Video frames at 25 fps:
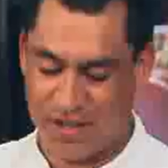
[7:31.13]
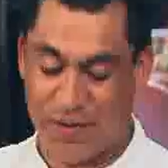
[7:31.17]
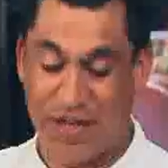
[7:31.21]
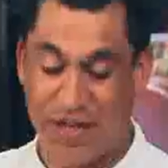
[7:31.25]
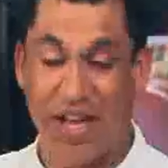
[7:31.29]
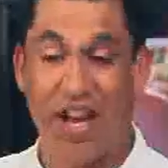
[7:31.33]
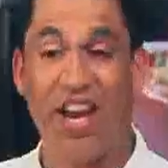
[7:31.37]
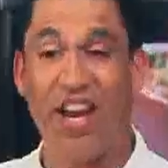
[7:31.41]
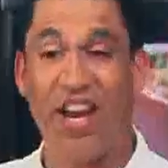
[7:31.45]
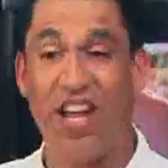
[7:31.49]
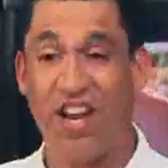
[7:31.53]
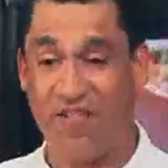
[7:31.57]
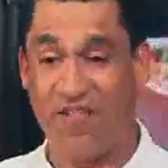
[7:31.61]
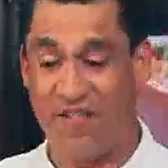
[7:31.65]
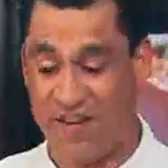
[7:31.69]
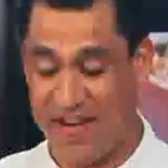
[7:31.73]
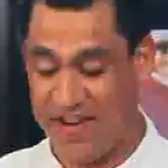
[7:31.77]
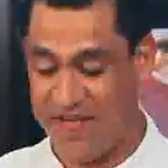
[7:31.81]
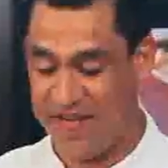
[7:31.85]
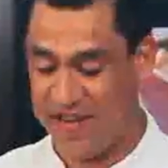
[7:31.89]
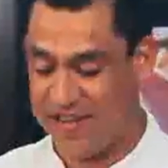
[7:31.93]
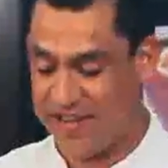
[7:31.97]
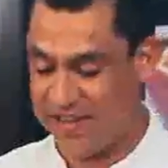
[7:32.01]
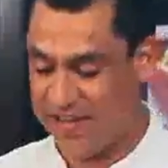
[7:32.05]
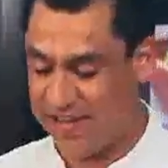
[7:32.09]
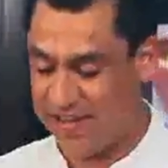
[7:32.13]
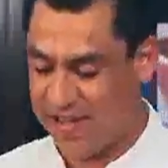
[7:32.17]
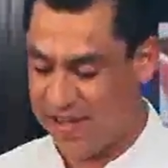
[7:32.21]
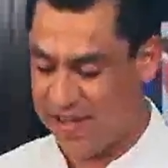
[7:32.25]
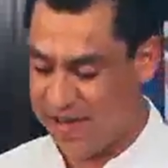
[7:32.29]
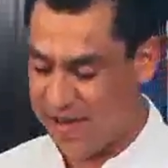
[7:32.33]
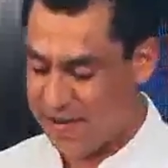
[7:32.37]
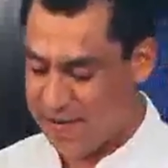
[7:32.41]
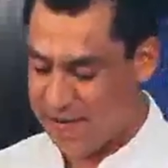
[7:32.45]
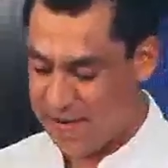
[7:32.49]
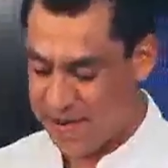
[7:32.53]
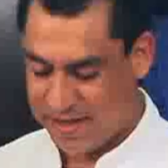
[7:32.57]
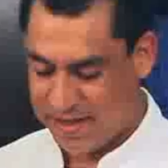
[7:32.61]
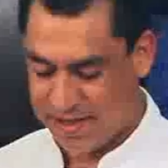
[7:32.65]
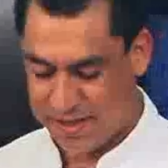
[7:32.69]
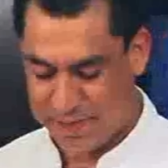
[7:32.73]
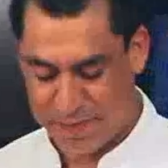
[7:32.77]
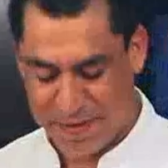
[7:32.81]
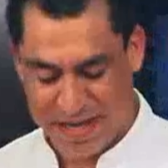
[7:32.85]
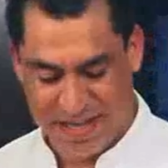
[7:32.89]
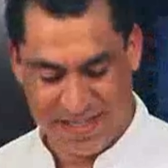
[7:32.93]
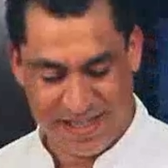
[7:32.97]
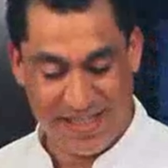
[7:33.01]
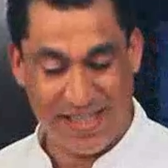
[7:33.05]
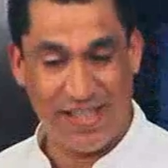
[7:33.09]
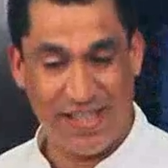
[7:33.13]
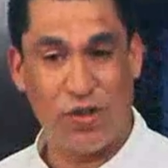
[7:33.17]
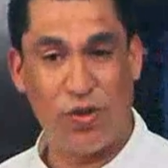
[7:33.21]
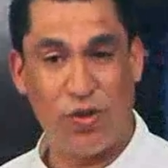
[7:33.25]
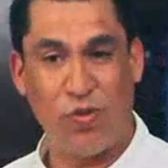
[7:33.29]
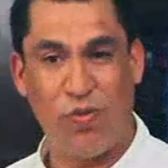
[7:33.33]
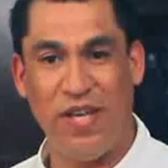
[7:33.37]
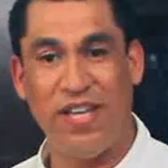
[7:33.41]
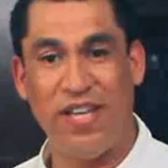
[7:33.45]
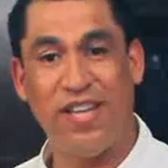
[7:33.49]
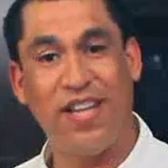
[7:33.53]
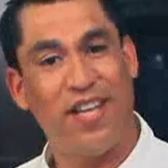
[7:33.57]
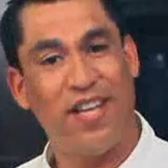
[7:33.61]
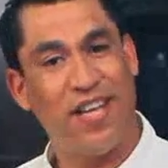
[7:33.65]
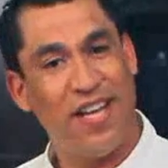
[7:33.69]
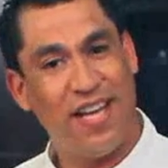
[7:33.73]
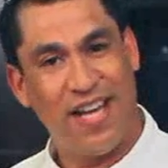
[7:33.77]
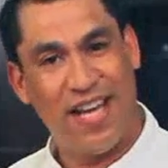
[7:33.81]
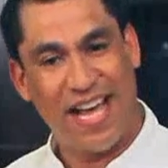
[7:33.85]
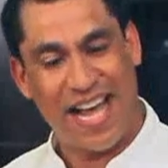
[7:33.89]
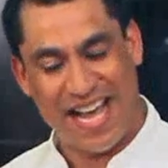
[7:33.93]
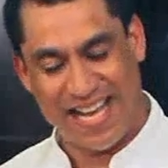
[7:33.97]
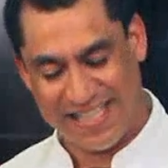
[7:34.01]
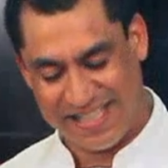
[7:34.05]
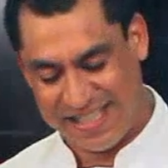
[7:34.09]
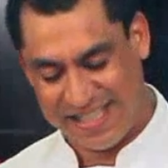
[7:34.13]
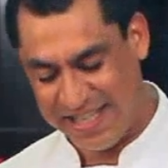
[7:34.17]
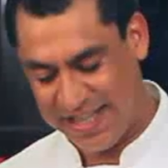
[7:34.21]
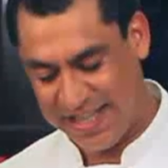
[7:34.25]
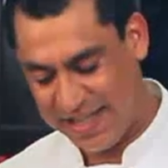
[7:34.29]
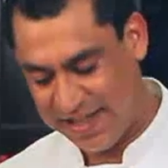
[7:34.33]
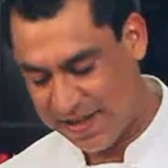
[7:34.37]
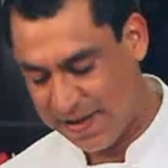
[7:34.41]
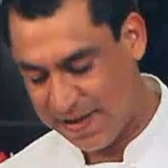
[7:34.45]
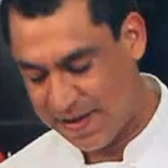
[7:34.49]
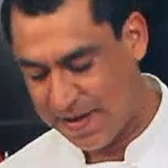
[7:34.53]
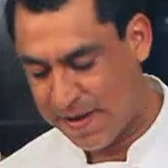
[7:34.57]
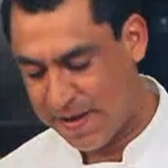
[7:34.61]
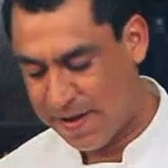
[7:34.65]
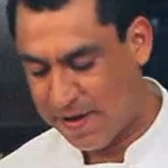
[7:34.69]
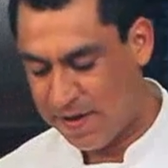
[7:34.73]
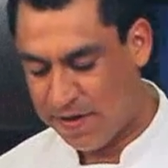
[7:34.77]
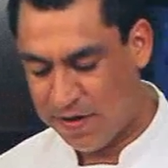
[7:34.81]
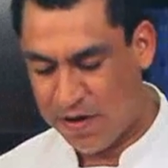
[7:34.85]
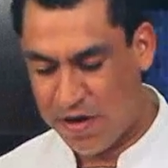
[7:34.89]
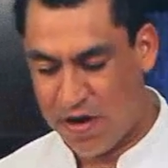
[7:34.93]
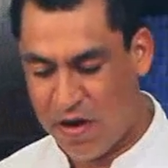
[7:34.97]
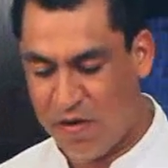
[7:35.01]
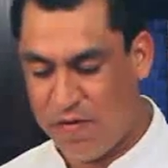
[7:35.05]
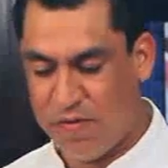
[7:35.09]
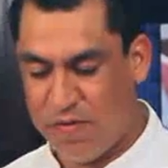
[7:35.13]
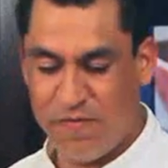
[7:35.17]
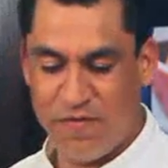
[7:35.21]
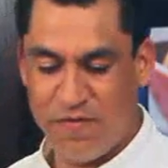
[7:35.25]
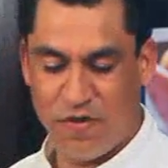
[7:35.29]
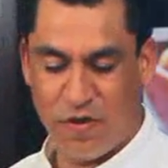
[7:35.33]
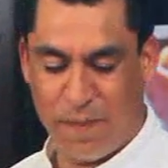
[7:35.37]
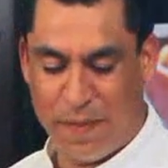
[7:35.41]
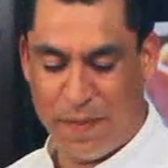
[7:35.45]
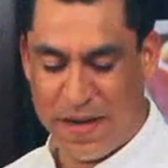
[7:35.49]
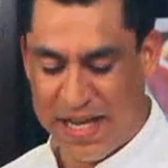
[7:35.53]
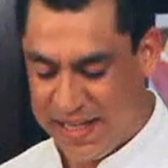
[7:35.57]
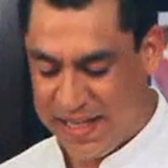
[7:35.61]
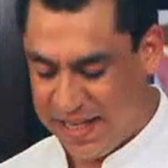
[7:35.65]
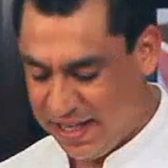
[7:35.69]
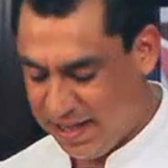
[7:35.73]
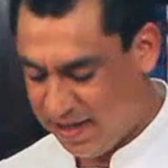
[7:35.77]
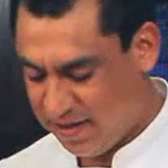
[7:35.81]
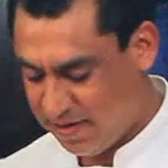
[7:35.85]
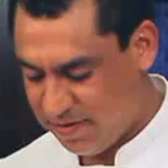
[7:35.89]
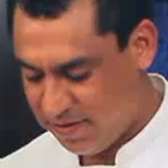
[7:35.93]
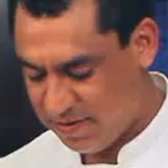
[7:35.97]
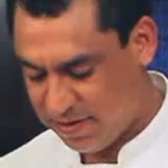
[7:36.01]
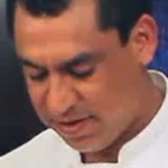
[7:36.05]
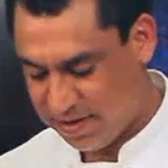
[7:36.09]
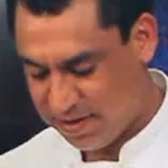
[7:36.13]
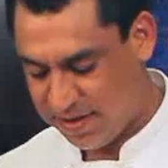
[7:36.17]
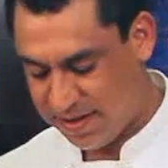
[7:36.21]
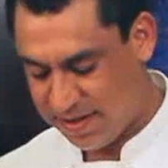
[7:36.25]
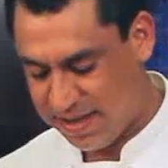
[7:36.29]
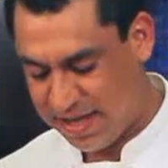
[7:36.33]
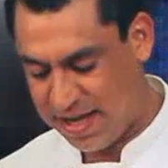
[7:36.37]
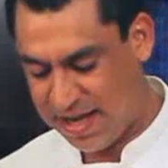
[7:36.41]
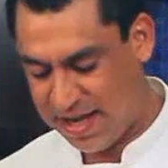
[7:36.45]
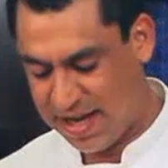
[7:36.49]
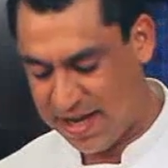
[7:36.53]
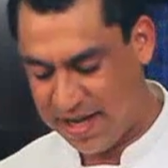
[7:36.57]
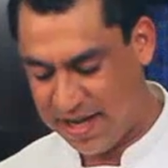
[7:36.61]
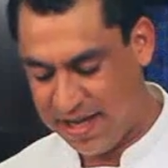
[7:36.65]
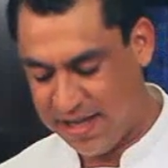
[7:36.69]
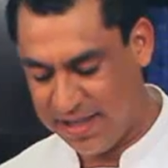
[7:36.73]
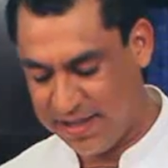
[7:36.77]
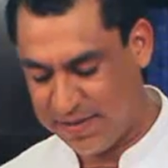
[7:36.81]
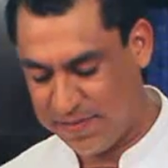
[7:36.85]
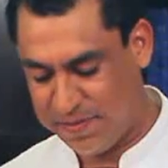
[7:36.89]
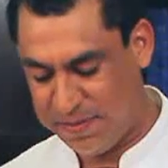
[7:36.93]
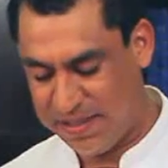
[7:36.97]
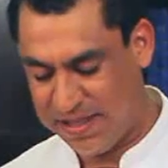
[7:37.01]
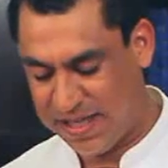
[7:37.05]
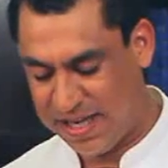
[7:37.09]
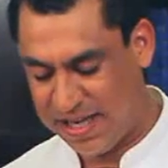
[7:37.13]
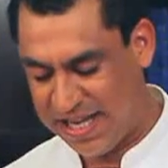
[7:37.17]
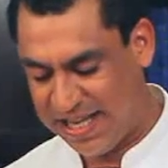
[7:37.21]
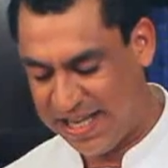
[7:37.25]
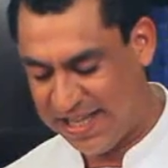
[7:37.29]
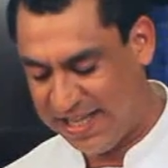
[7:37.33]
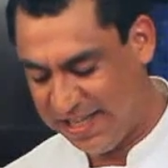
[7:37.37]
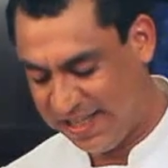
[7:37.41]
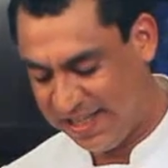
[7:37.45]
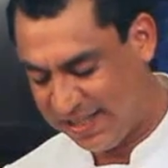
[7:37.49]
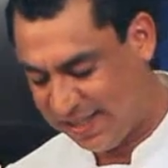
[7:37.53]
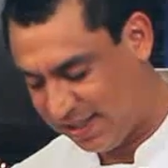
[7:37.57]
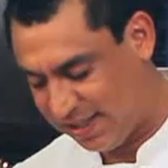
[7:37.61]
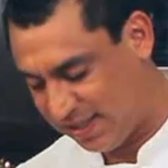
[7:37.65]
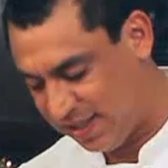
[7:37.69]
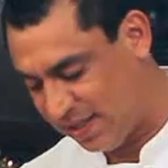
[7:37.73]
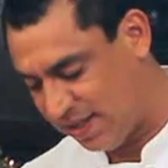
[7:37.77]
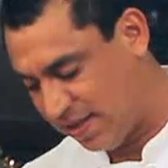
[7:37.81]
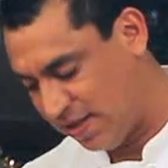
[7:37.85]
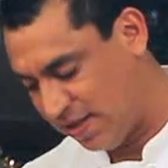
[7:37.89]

with a lot of flavors. Spicy, sweet, acid. Now, to plate it, take a nice piece of lettuce.